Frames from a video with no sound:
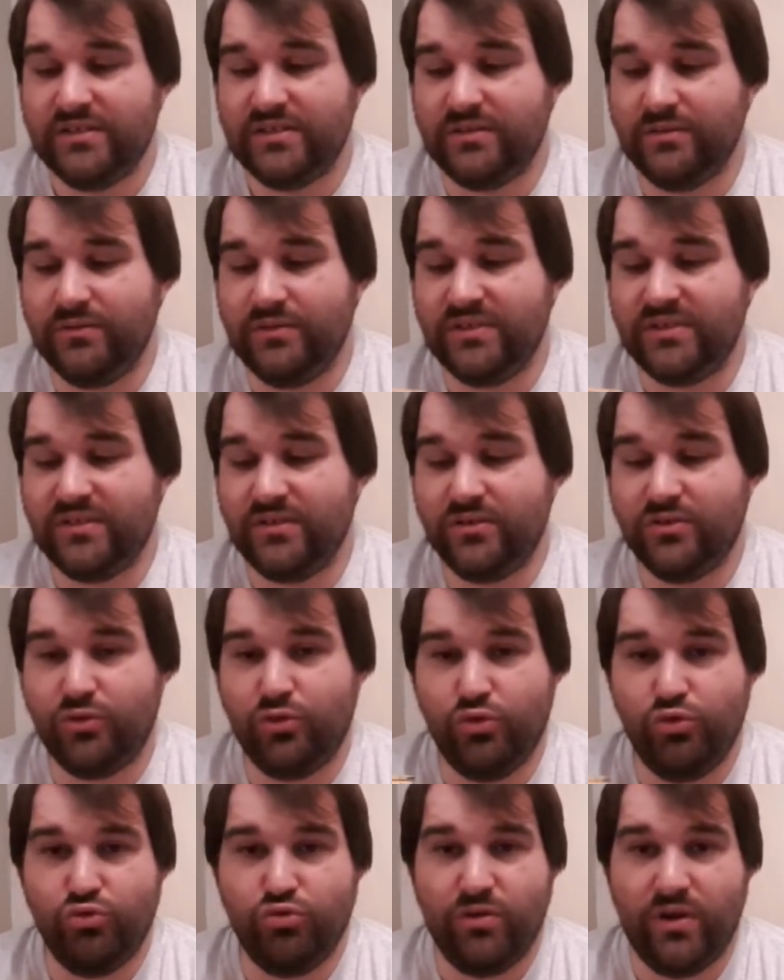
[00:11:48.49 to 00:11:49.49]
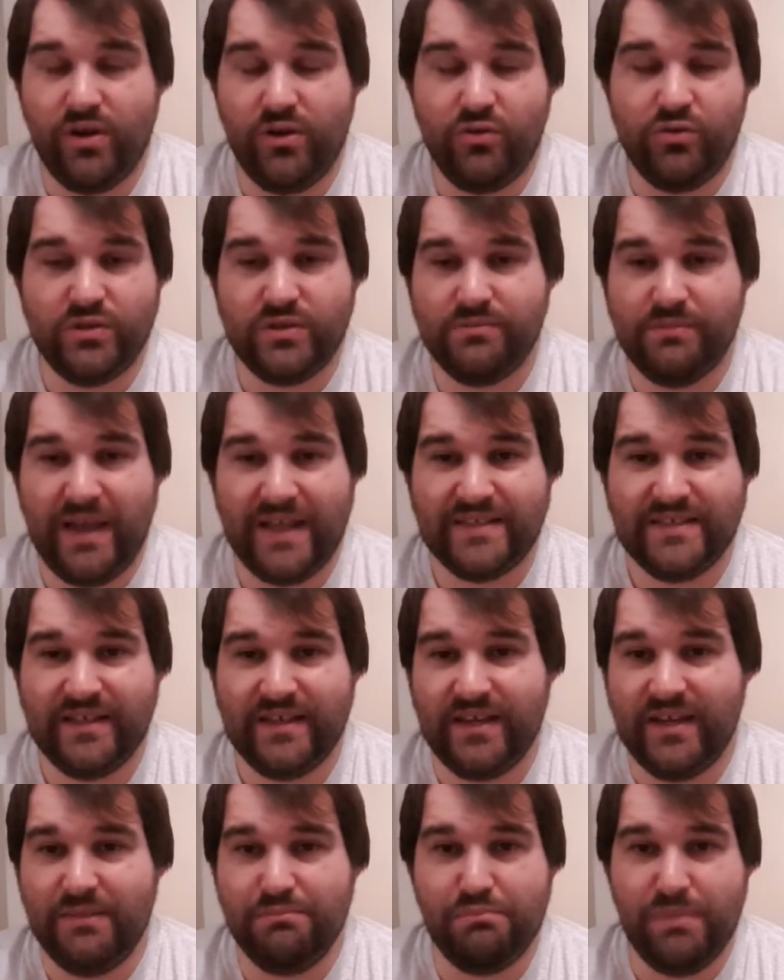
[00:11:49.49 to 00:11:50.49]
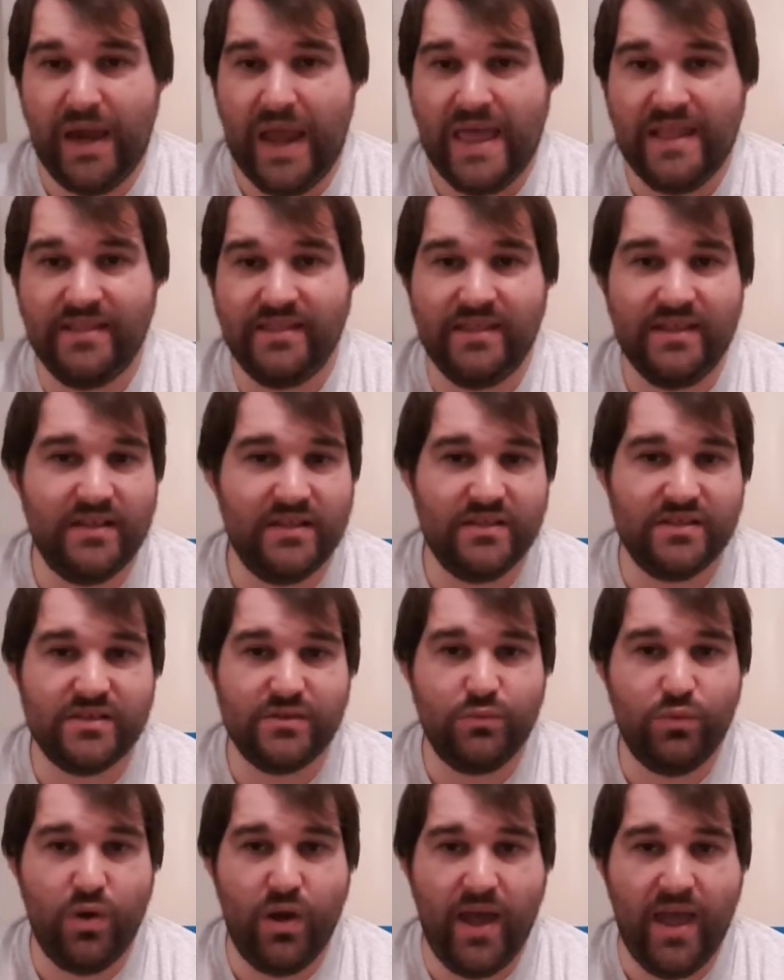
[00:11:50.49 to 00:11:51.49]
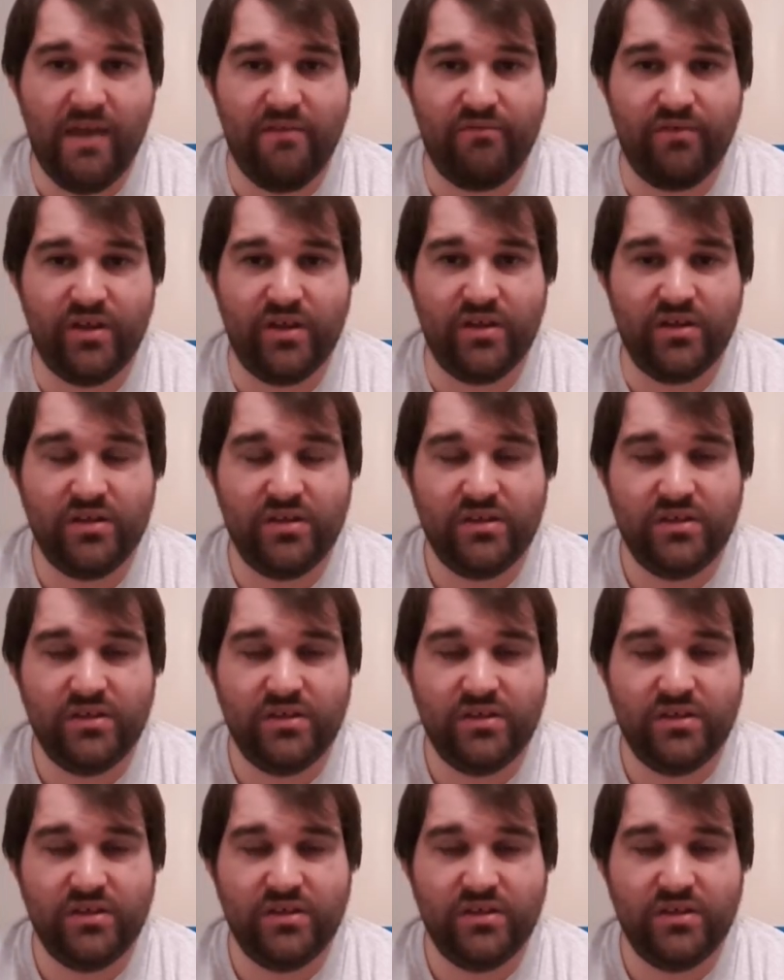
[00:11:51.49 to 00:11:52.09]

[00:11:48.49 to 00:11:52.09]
So it's going to automatically blend into whatever